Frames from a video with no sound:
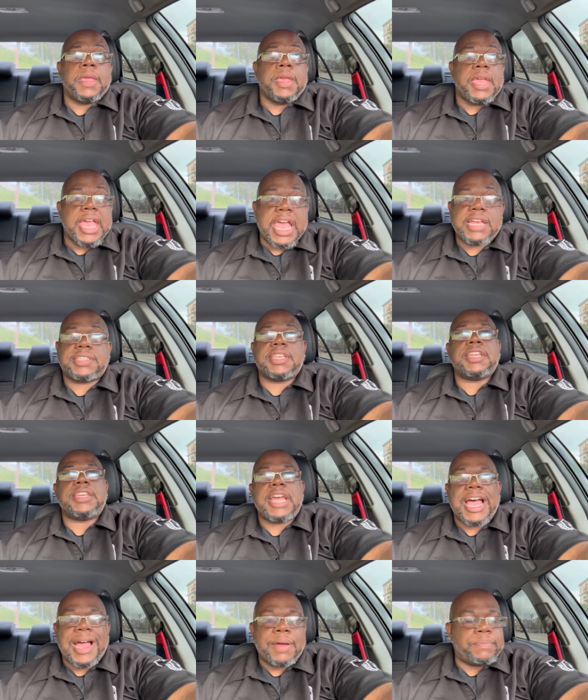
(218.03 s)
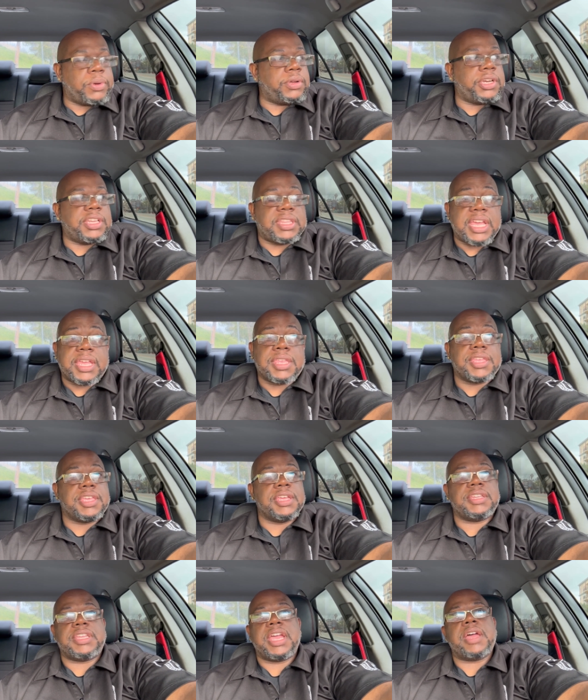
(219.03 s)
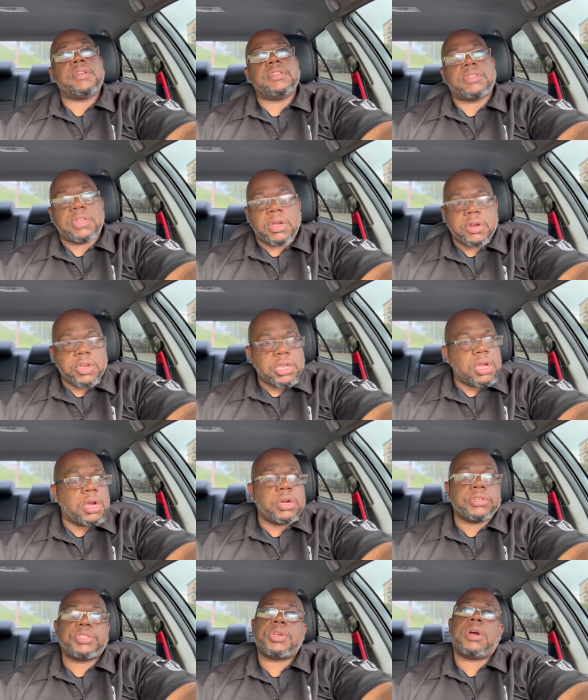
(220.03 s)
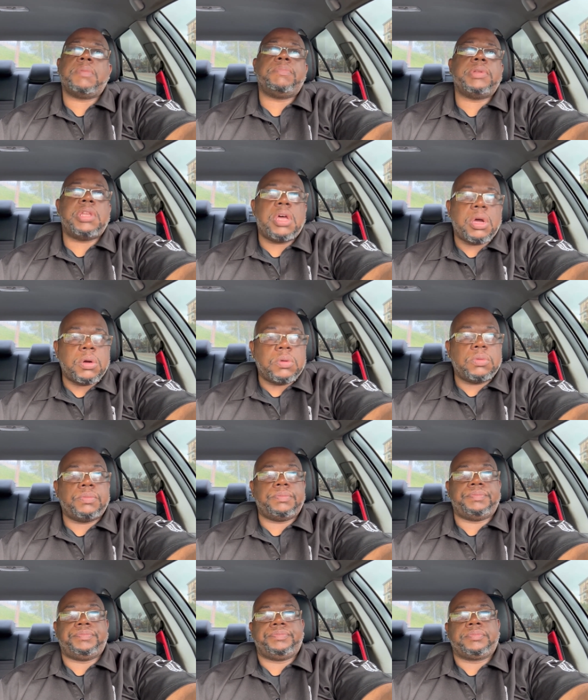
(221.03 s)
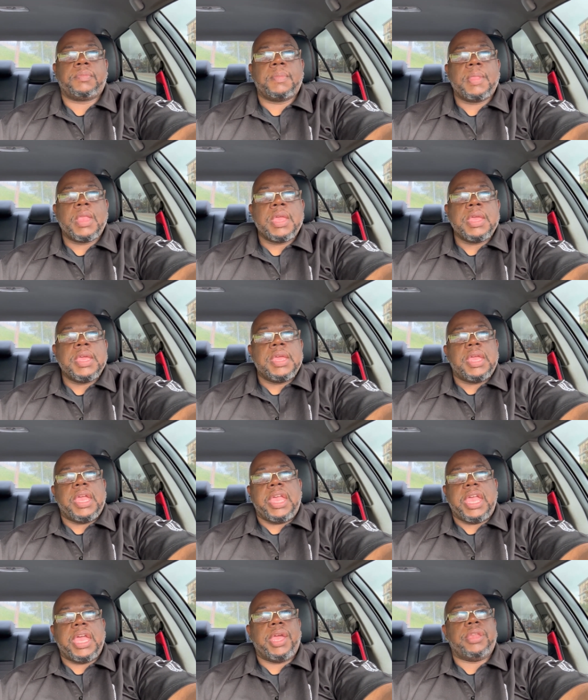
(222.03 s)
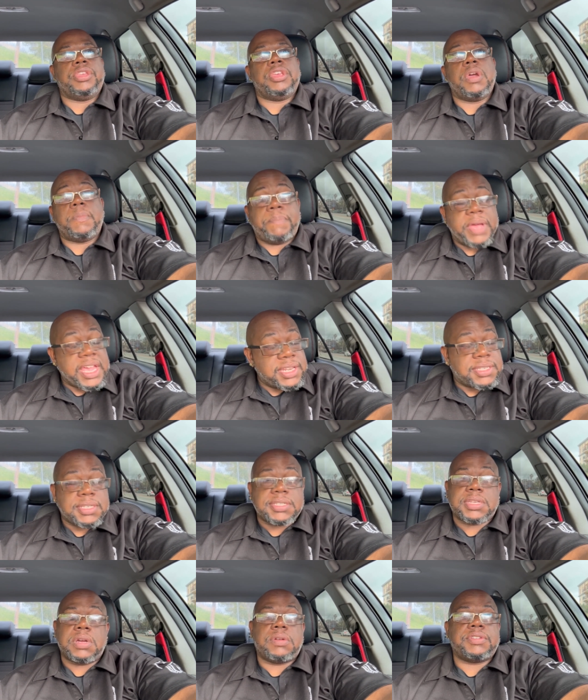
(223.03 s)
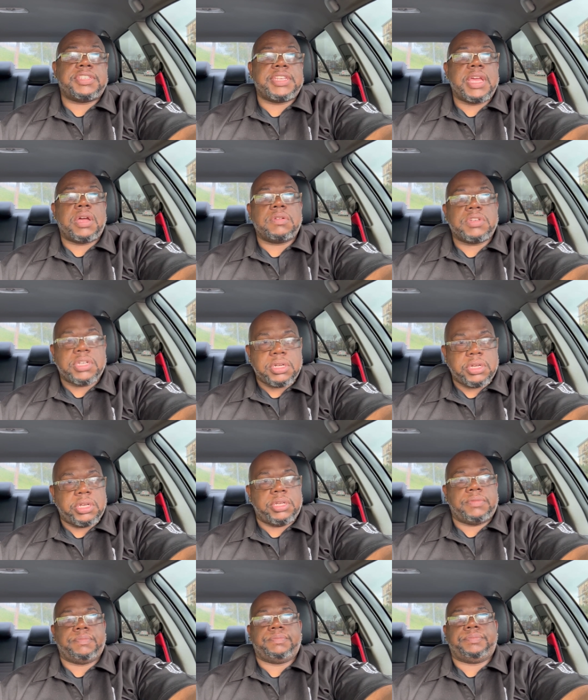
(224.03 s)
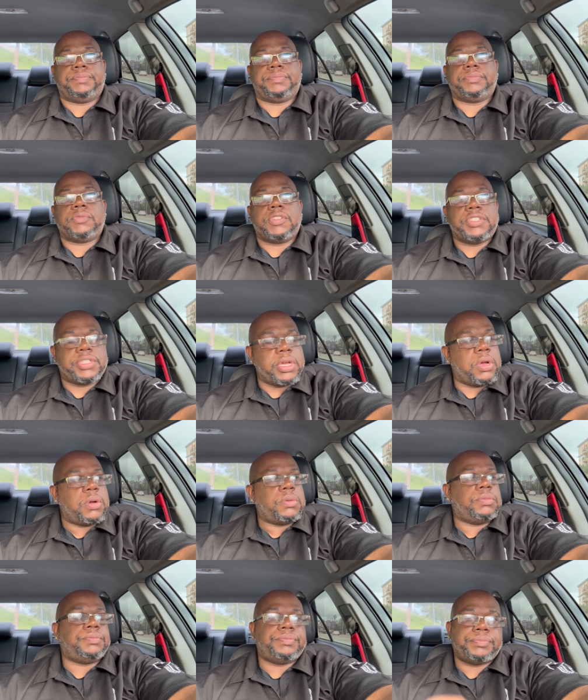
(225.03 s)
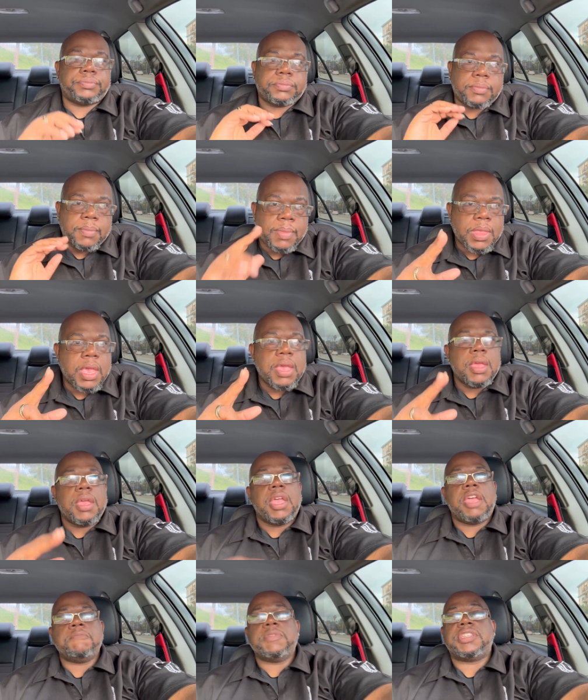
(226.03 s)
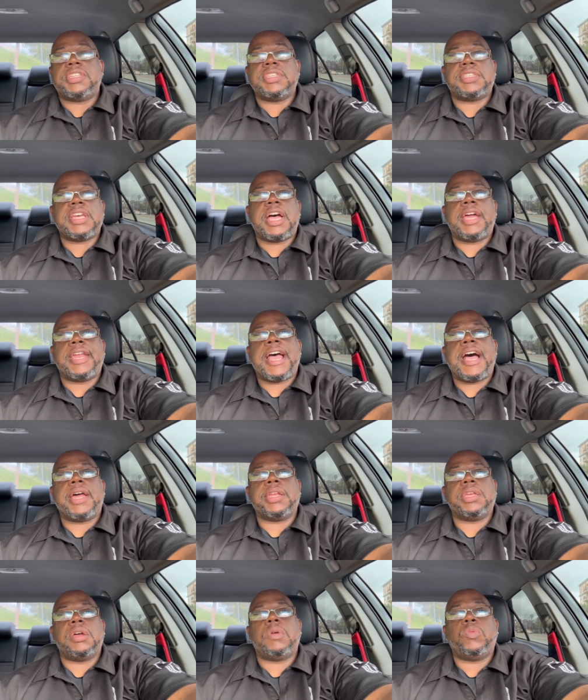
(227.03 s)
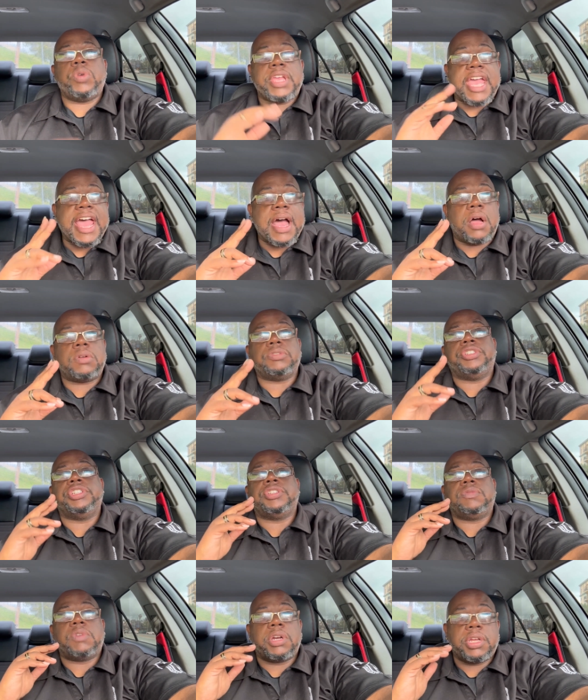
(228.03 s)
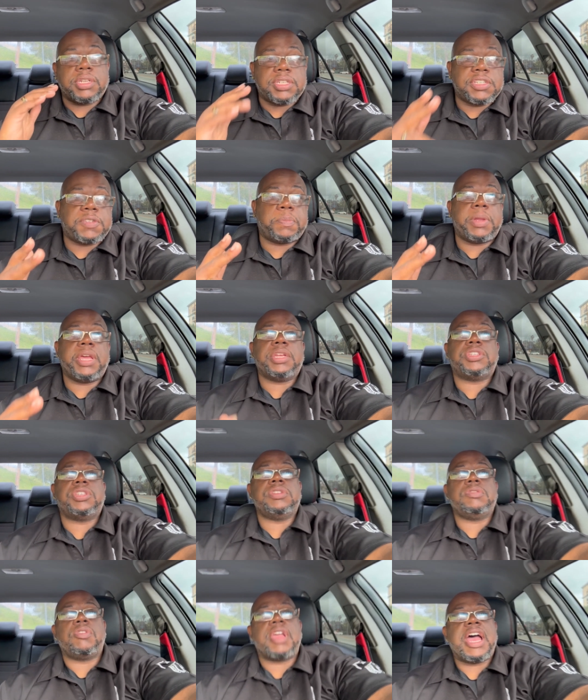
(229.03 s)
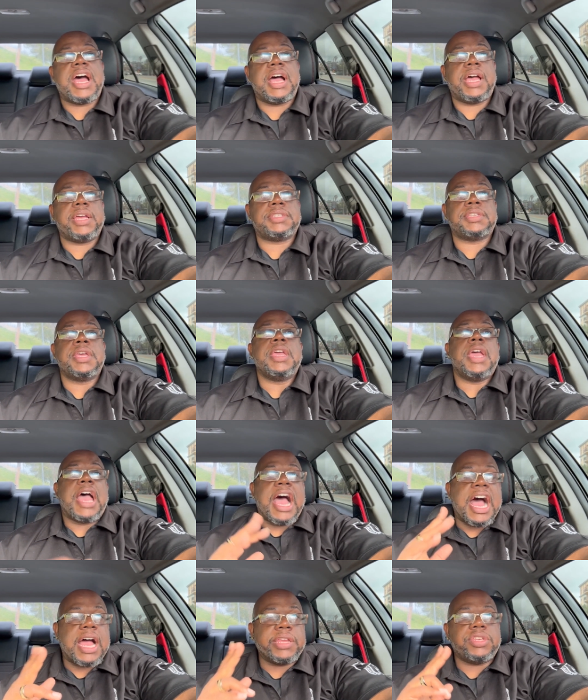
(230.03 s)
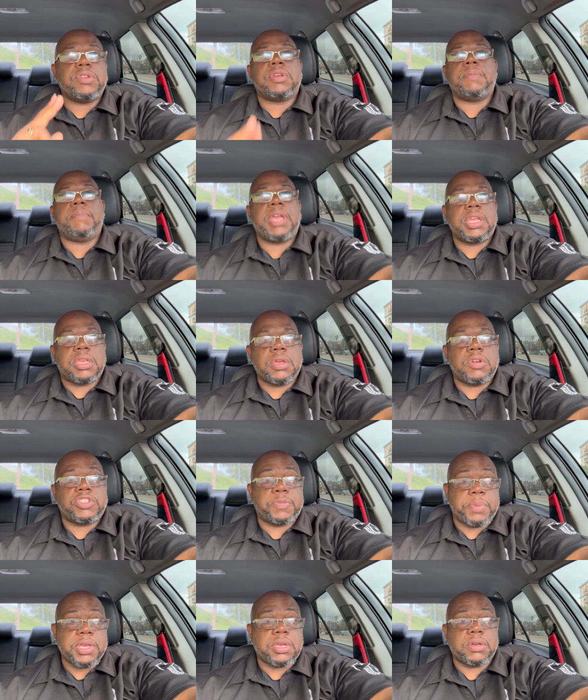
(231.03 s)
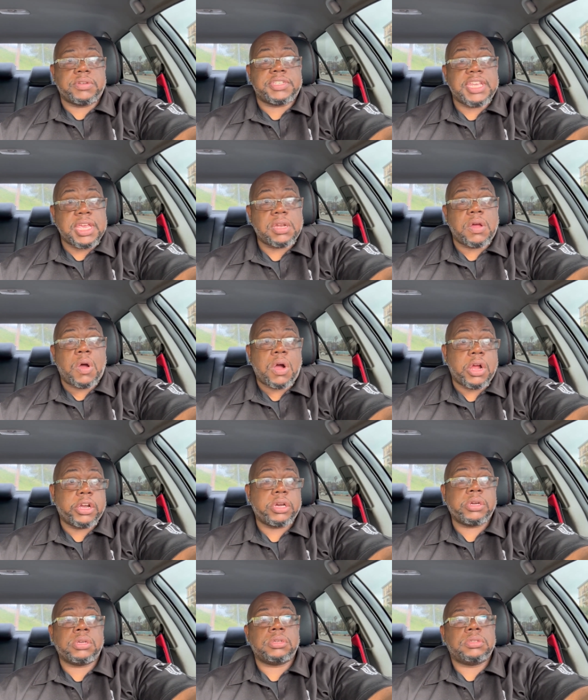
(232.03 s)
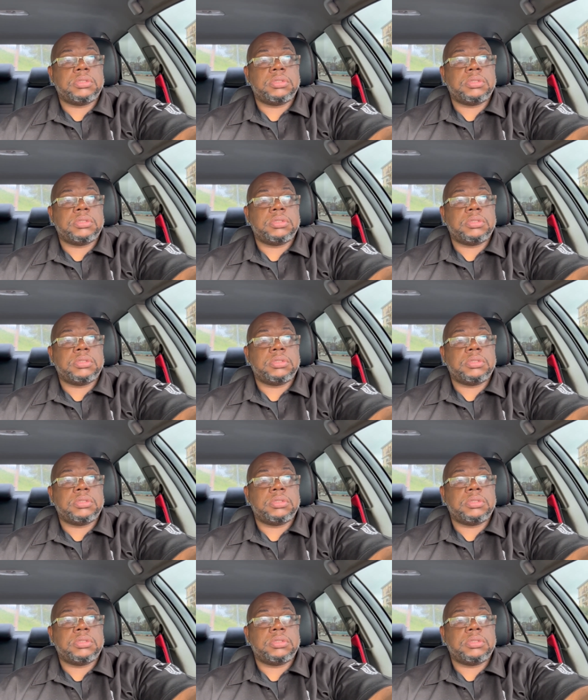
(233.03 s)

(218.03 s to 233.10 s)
has a knob on it that can get down to 30 hertz or below and your bass is going to sound good. So Image Design Audio, we out. Just want to explain to you guys how you can make your speakers hit harder